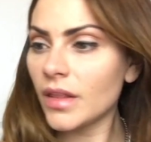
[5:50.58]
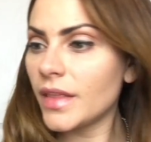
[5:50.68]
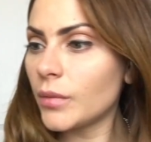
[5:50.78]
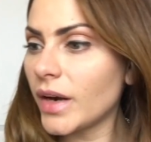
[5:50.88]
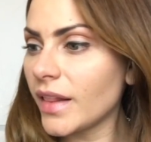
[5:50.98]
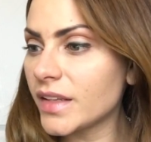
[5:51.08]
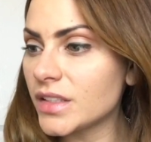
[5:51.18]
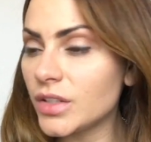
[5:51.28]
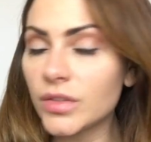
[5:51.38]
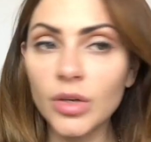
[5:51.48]
Then what I like to
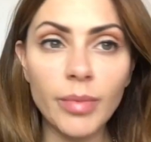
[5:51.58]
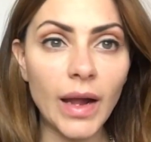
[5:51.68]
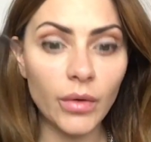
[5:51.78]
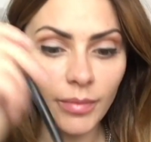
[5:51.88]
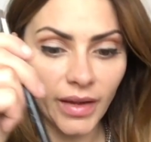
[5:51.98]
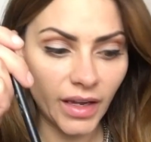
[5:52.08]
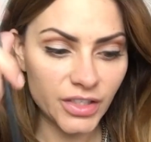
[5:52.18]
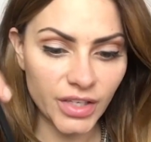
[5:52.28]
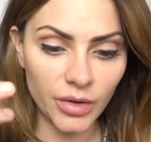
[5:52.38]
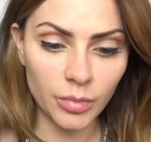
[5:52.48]
do is go back with my
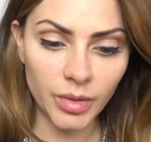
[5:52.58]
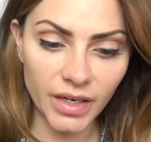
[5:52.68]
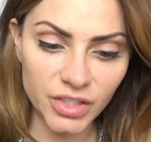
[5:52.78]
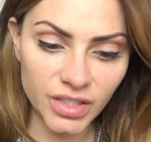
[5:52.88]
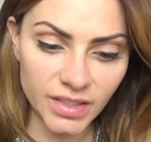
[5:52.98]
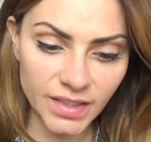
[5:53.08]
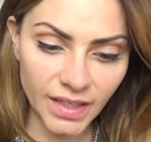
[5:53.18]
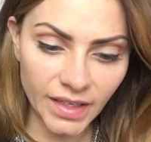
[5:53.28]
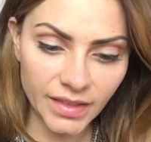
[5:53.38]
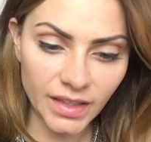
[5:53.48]
eyeshadow brush and
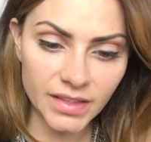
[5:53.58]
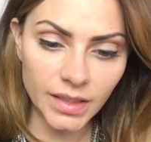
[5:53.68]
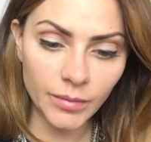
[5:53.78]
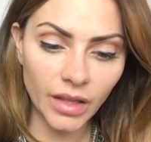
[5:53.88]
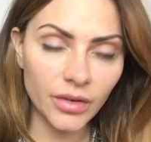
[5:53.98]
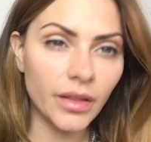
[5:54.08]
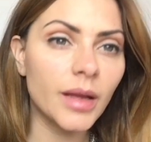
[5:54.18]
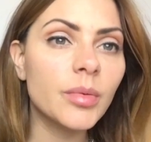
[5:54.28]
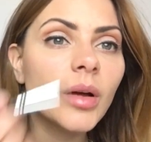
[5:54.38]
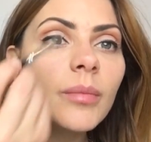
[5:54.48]
take that same color that I
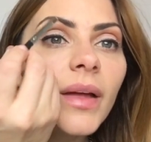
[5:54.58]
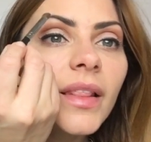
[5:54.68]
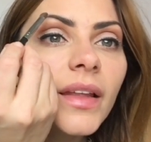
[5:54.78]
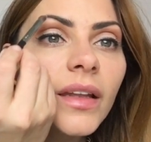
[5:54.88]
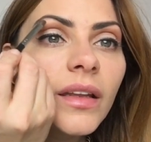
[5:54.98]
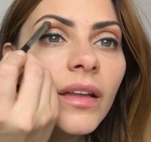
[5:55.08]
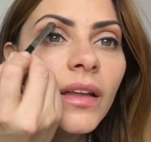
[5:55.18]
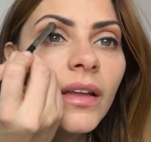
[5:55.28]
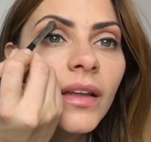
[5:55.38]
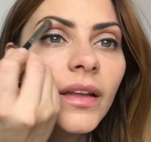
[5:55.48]
put on my lid,
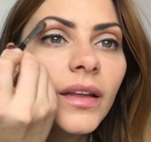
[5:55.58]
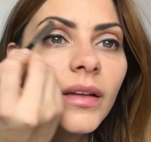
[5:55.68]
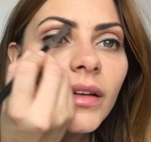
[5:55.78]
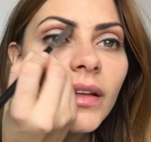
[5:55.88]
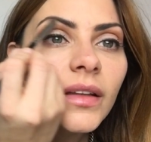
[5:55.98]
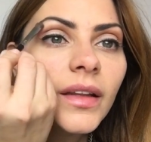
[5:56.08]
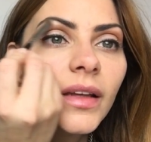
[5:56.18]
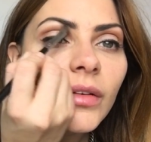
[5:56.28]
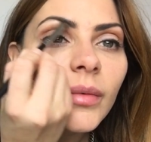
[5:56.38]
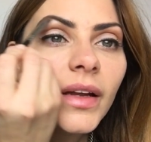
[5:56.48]
just
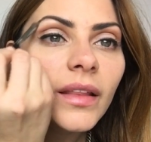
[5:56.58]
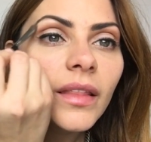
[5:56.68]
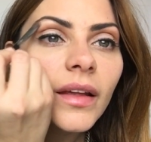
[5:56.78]
like right